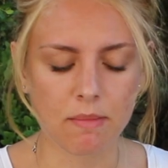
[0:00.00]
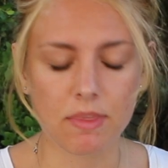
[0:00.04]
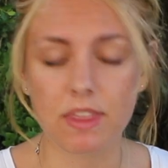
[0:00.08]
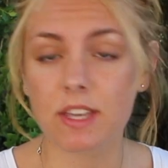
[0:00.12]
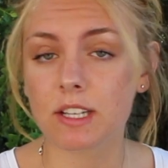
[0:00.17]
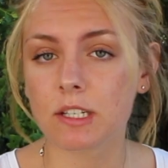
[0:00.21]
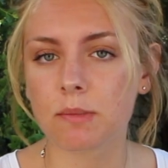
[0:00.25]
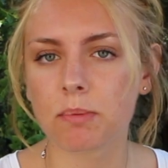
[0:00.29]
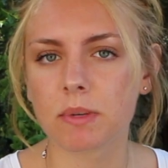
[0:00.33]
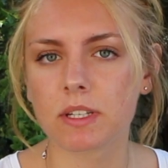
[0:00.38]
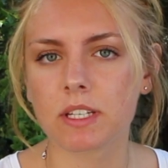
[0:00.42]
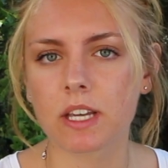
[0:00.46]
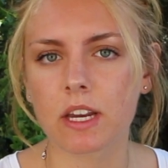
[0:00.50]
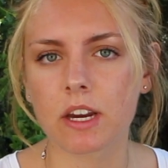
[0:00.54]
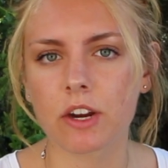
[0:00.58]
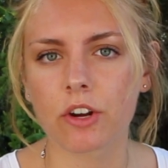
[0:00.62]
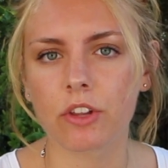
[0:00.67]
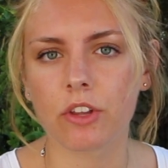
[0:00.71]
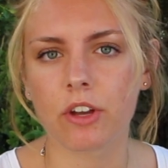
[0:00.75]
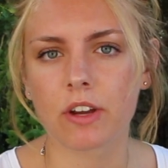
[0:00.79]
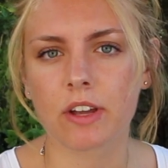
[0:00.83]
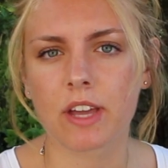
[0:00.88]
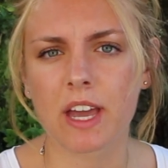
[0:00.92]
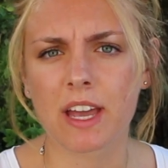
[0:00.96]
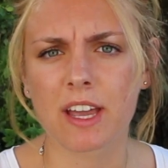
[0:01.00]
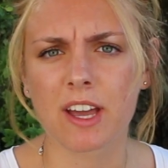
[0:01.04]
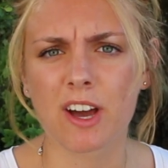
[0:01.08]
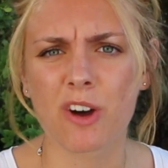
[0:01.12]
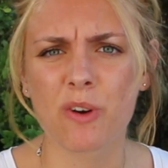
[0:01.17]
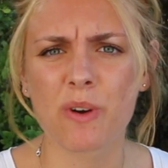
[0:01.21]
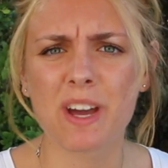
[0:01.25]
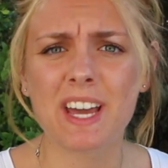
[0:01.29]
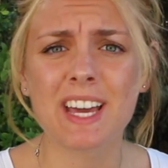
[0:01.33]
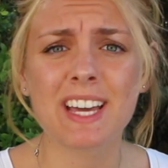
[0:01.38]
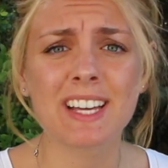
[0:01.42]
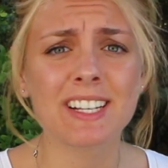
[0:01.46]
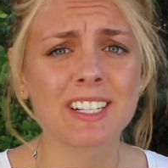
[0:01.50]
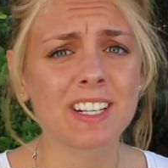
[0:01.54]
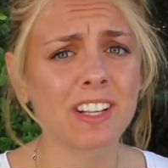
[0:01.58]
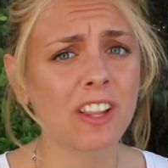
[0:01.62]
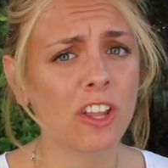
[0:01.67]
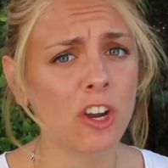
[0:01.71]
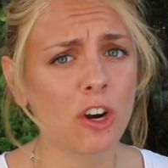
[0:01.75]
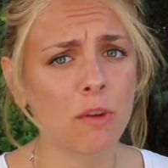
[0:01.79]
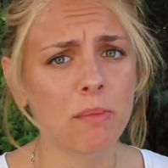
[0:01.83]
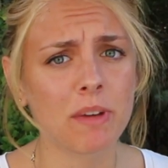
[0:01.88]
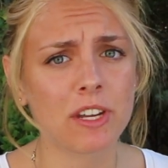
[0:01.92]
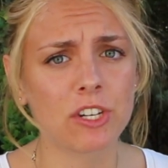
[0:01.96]
this particular gecko is a
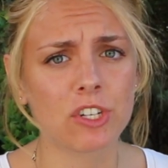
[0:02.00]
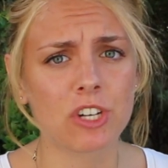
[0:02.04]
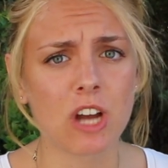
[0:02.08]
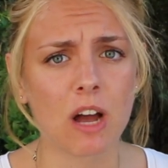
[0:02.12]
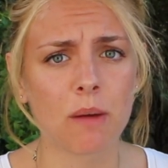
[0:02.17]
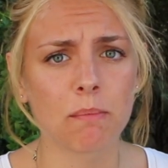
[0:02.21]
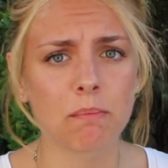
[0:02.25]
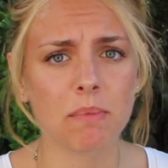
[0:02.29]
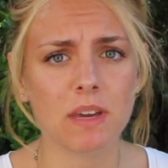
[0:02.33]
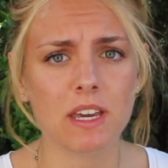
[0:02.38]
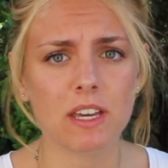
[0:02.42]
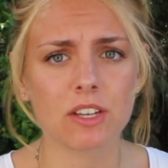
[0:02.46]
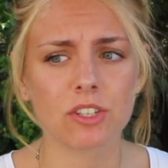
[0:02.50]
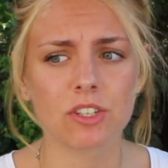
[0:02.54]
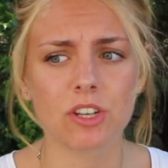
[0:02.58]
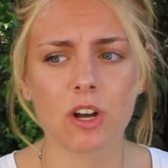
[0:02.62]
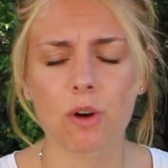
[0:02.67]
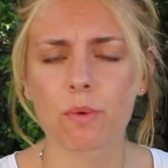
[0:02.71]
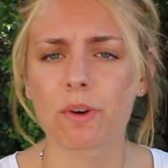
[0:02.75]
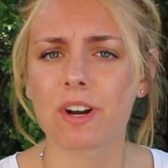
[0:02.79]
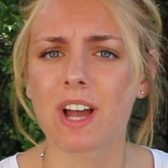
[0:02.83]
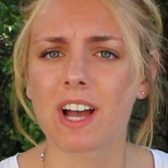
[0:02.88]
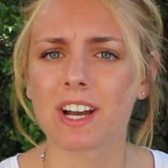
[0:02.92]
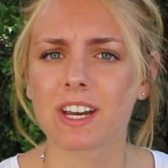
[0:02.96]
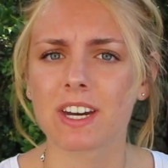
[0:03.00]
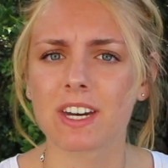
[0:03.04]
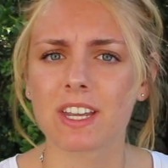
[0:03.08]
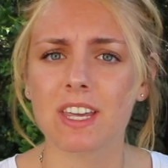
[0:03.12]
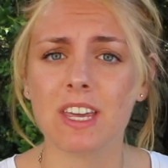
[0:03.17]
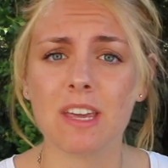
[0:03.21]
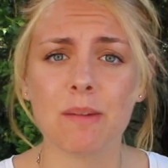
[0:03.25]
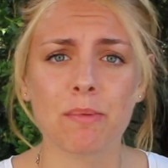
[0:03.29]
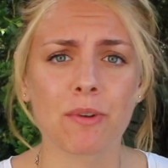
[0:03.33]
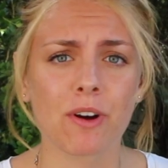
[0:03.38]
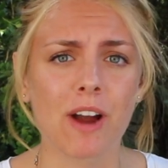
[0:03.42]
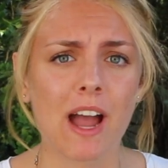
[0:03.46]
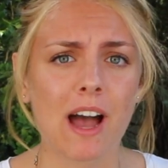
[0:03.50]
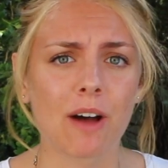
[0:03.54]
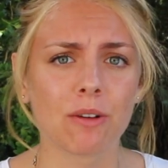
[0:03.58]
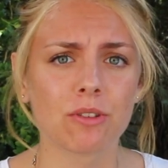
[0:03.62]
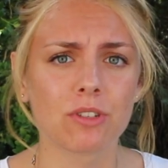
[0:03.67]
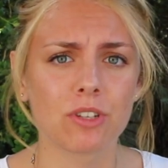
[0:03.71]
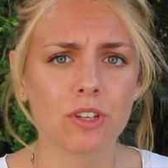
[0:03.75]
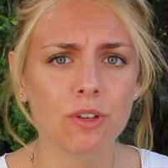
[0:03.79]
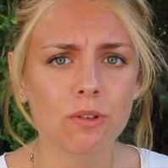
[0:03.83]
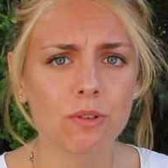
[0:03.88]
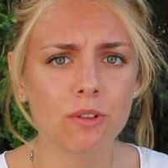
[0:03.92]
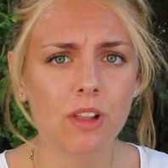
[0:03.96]
little bit jumpy, so we're not going to keep her
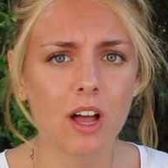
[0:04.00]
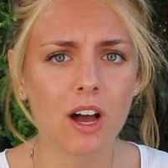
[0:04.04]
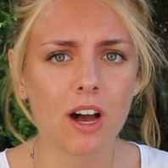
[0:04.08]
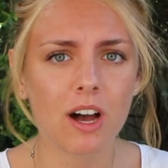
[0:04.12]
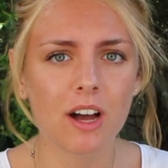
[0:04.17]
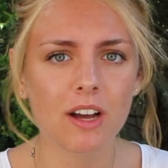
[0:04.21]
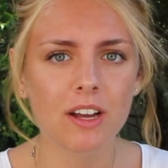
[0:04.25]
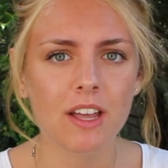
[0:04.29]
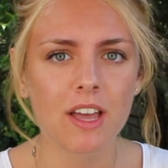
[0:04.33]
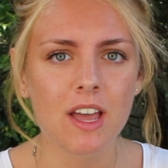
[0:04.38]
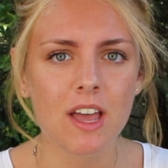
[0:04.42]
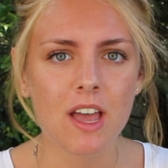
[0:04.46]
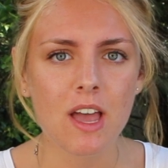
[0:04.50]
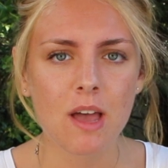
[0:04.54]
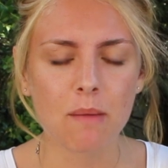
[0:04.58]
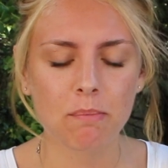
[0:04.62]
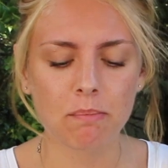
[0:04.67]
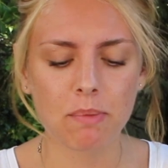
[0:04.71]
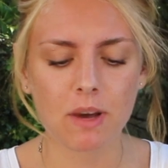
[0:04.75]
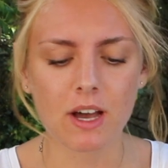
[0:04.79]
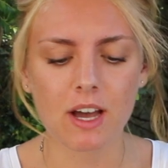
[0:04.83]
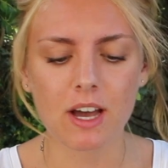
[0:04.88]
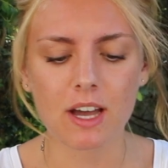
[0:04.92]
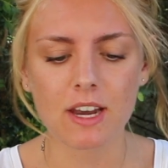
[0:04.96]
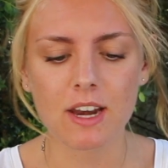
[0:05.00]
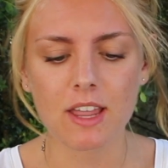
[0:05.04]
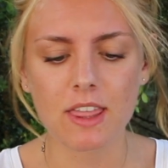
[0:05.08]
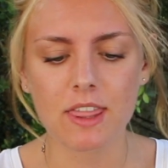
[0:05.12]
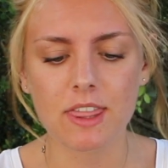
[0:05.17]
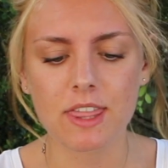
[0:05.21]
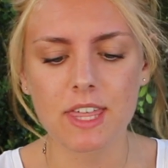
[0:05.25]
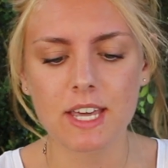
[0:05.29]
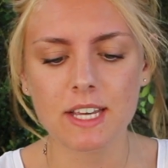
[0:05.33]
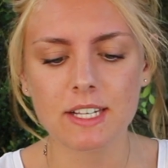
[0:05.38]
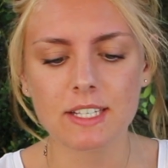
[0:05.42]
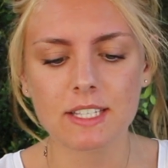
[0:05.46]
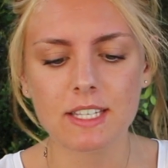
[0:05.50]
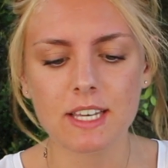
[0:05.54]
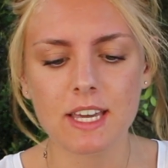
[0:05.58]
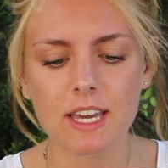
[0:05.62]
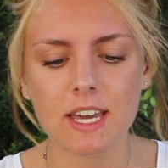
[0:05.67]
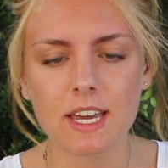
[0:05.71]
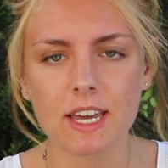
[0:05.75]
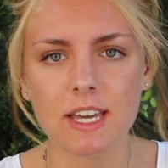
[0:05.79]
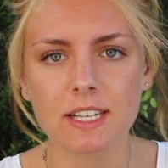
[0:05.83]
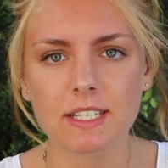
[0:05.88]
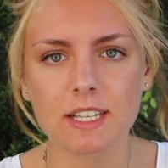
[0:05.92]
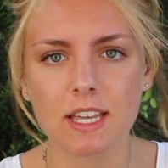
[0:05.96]
out too long. But this
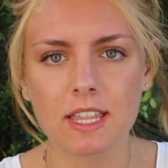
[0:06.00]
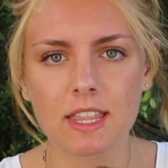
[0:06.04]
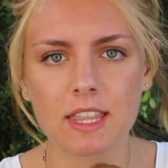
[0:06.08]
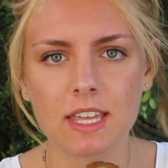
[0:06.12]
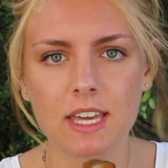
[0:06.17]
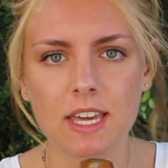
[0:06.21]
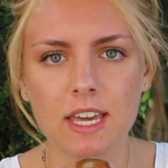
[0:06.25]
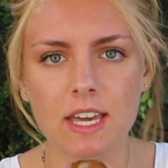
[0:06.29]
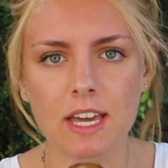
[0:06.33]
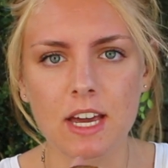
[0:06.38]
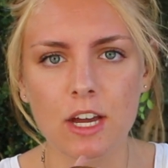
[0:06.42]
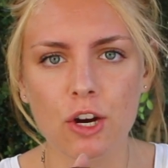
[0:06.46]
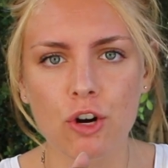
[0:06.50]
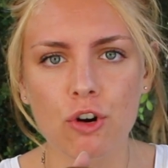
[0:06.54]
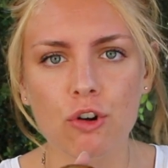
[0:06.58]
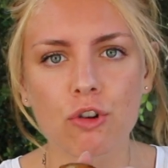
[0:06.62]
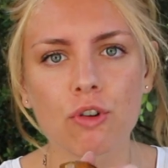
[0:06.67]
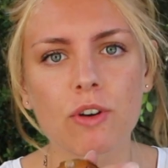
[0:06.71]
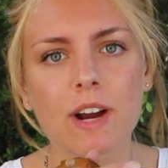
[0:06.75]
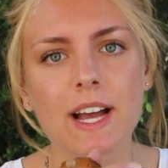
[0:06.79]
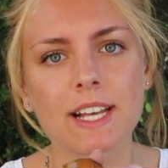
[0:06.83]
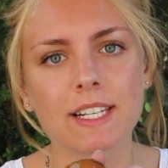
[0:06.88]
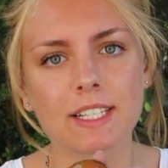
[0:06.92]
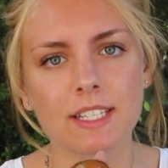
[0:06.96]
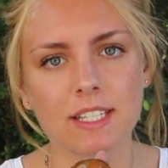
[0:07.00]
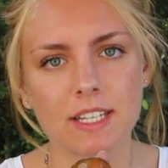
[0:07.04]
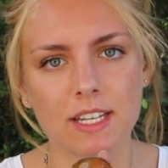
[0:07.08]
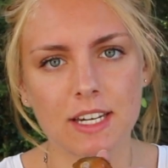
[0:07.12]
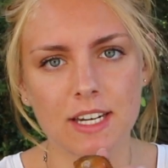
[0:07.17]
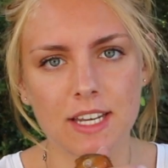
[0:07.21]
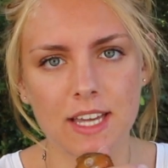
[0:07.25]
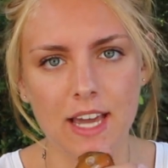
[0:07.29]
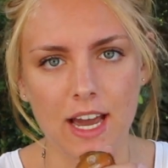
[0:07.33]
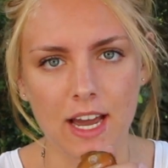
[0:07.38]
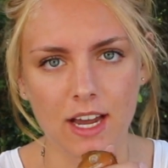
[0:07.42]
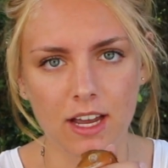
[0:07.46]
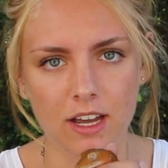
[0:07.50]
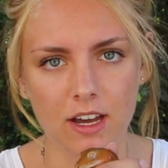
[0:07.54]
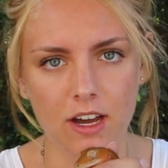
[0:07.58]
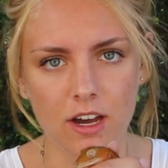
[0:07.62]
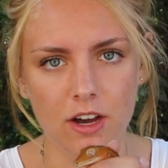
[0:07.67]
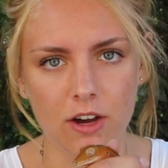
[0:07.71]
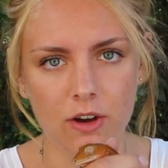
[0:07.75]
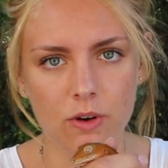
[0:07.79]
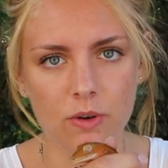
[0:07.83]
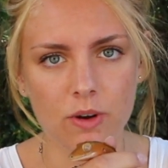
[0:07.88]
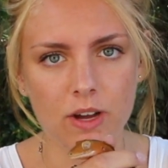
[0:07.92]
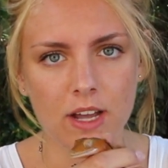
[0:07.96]
is the crested
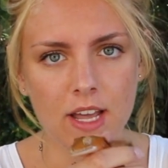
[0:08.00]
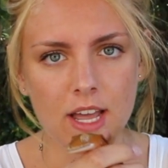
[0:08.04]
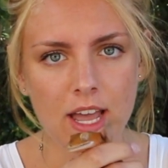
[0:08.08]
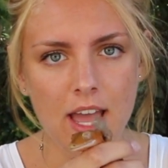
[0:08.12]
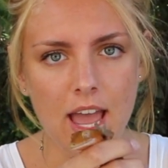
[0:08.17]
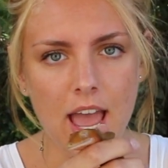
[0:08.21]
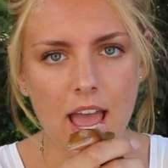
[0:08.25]
gecko,